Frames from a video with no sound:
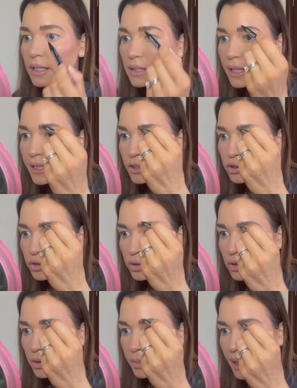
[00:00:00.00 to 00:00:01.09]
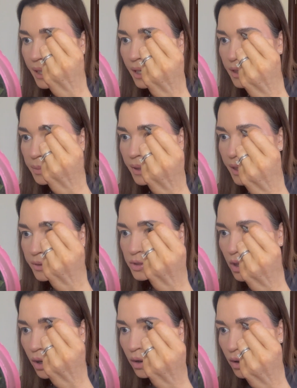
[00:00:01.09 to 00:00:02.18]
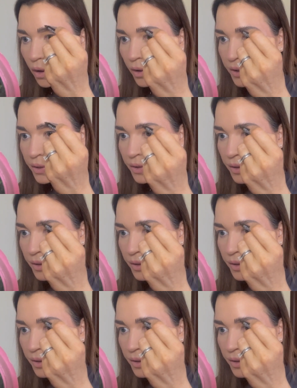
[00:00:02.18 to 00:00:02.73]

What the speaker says: like draw my eyebrows on?